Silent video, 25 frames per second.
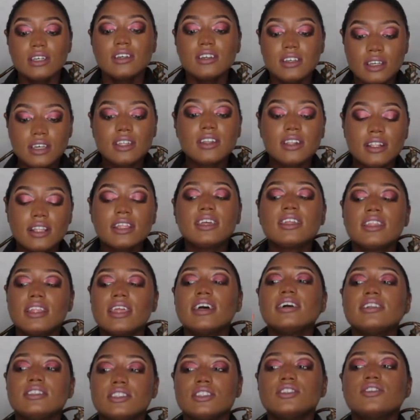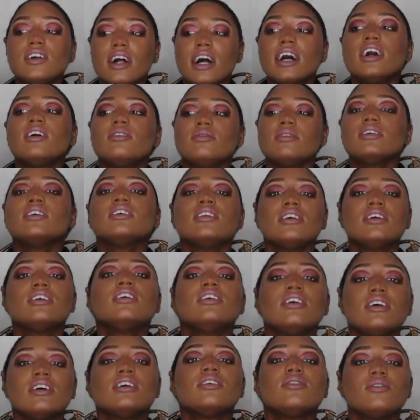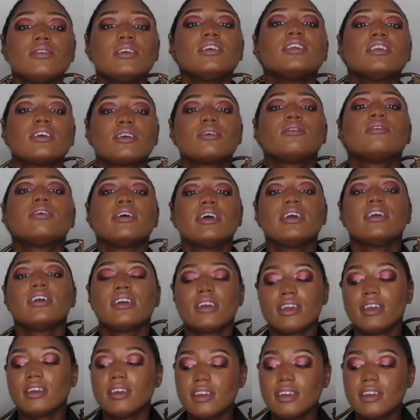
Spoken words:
I'm gonna let that dry really quick.